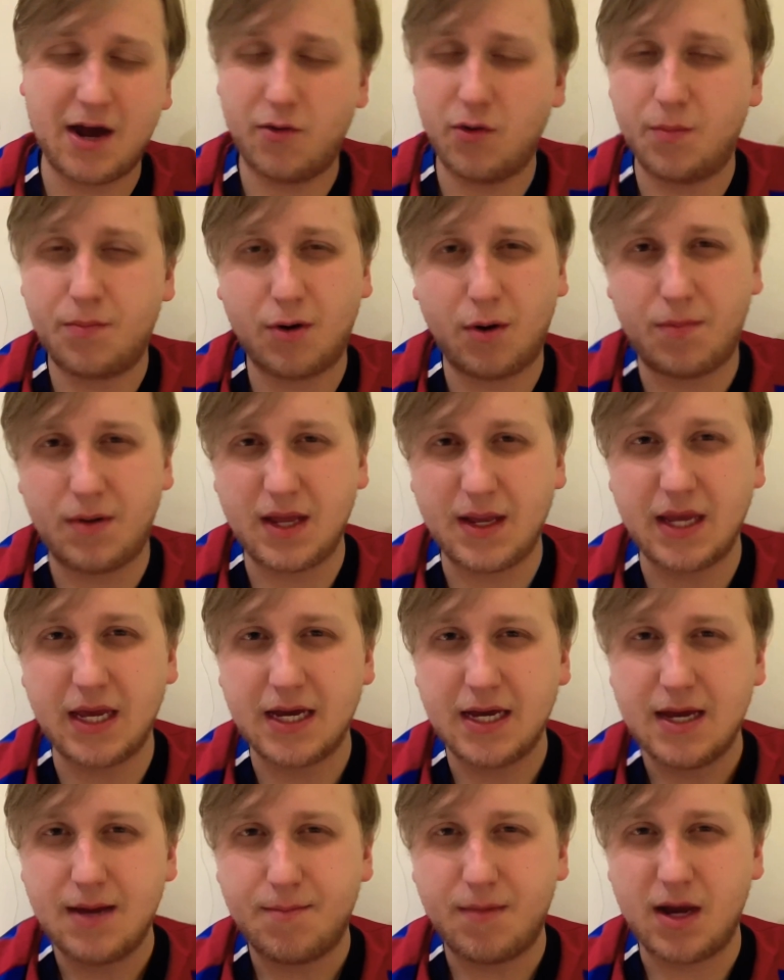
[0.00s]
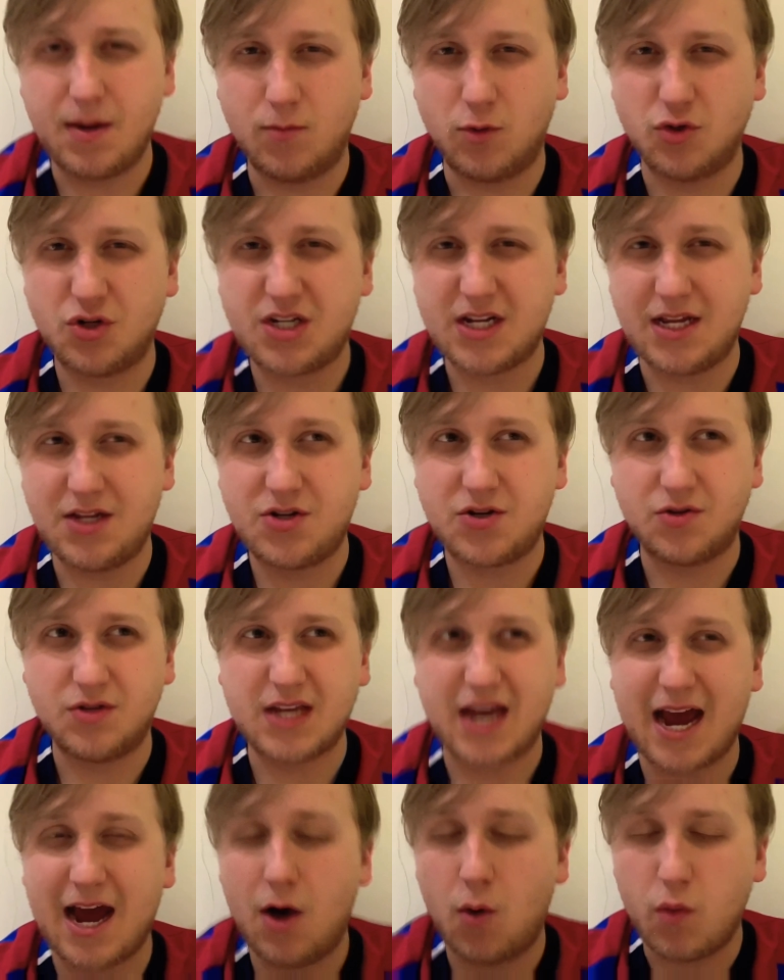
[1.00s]
it'll probably make more sense onto
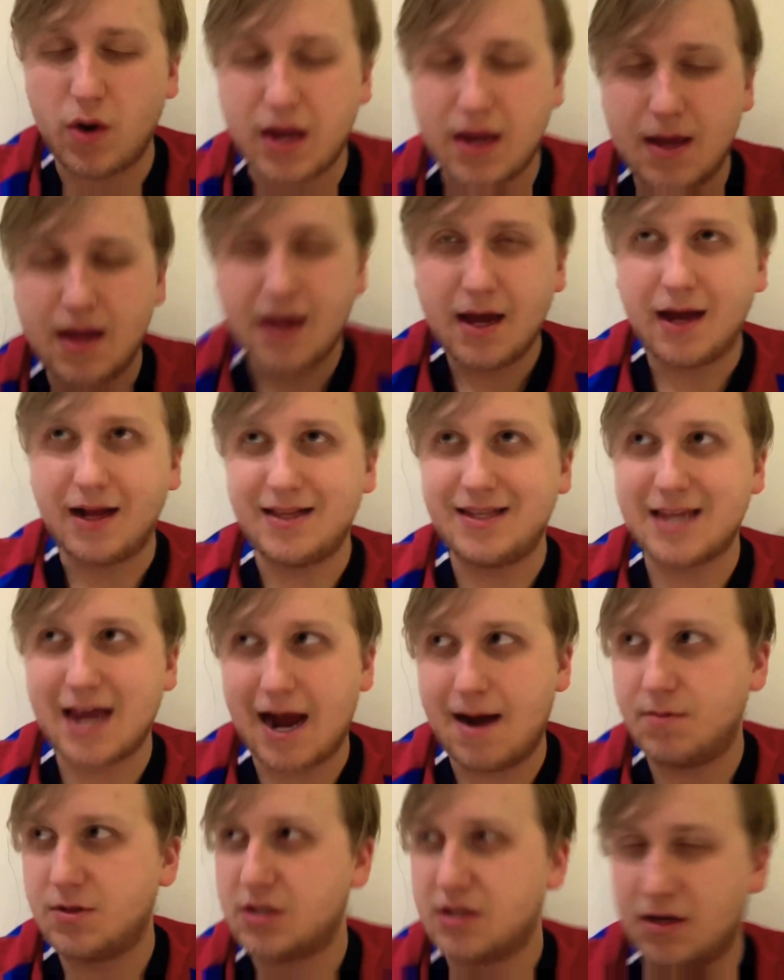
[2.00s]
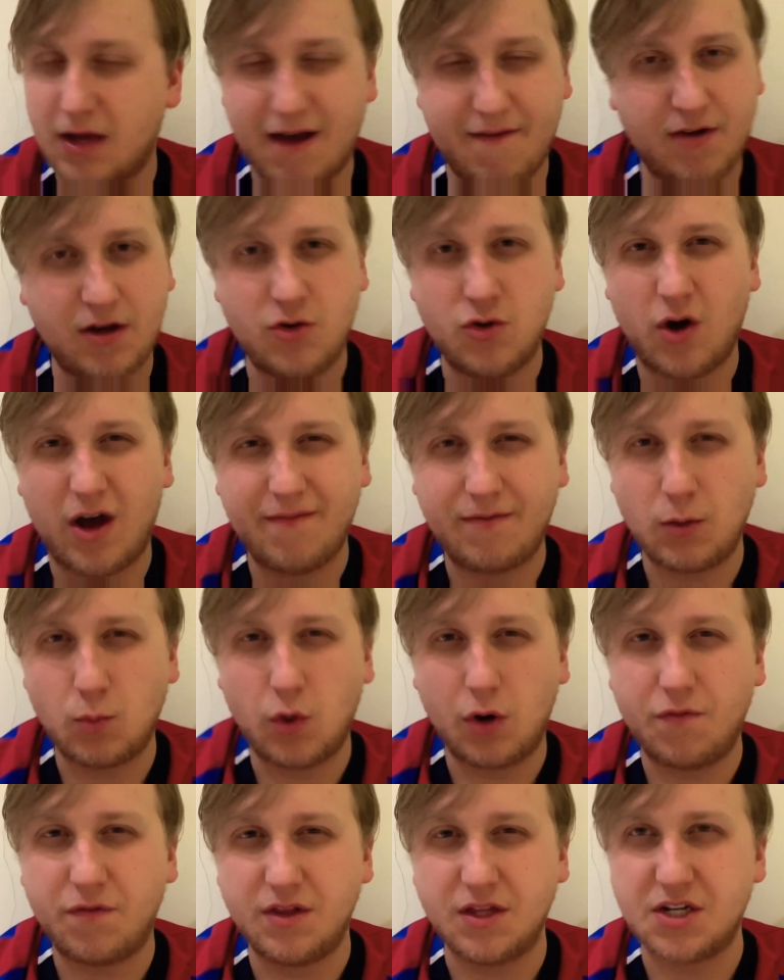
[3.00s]
how we adapt to not having
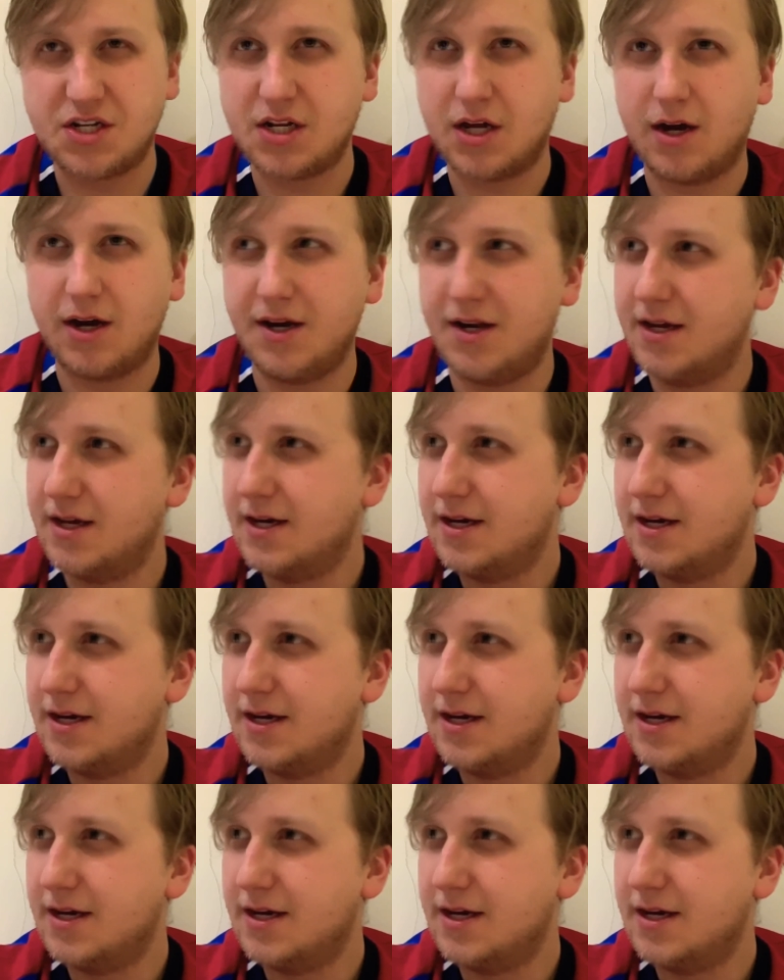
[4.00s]
Wilf in the side.